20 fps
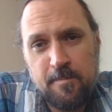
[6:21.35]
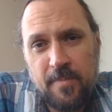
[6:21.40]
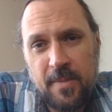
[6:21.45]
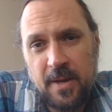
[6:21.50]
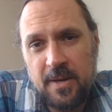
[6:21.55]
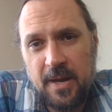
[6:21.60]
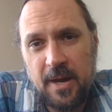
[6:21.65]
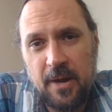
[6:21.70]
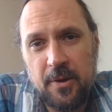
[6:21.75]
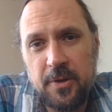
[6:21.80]

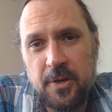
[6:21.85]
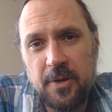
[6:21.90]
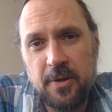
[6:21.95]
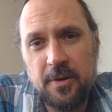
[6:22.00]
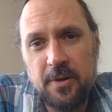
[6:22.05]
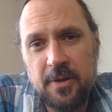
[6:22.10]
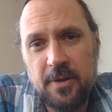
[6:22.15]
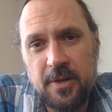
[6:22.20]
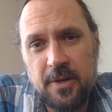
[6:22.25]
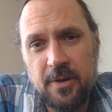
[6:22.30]
and now
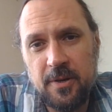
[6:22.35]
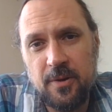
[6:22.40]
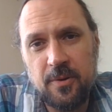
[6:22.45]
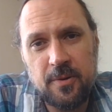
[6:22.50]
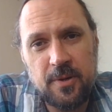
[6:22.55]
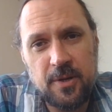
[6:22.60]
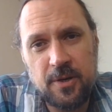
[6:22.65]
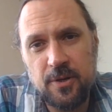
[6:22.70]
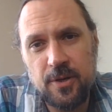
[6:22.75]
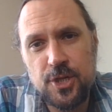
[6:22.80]

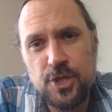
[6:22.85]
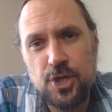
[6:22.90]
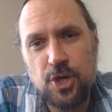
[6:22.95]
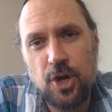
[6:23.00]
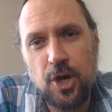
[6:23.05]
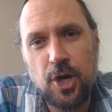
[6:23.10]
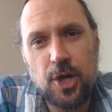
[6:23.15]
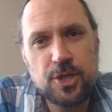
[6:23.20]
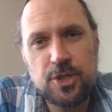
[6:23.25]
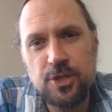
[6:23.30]
you're in
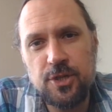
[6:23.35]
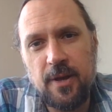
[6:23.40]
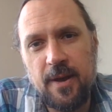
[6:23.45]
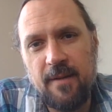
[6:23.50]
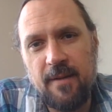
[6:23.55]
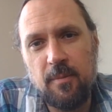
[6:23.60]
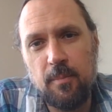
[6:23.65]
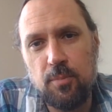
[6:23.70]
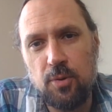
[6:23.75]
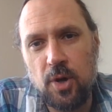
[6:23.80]
charge and you
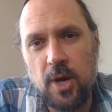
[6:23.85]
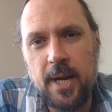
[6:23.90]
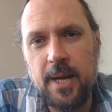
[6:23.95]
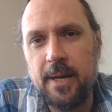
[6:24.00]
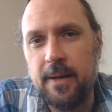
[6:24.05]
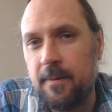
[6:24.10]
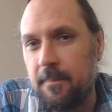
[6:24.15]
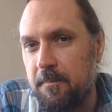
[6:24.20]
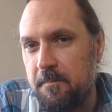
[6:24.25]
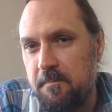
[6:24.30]
have a
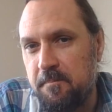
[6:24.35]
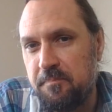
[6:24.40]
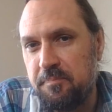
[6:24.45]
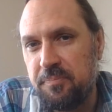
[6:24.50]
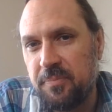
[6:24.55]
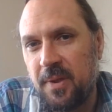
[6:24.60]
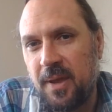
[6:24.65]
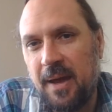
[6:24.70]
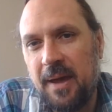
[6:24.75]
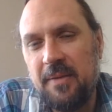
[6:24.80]
brain.
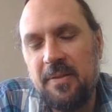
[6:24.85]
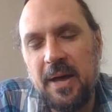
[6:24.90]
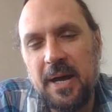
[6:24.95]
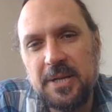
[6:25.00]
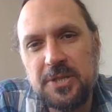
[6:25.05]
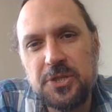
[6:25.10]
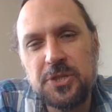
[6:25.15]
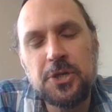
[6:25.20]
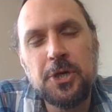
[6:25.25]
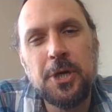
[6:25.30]
And
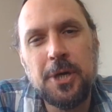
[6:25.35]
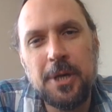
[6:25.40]
that's,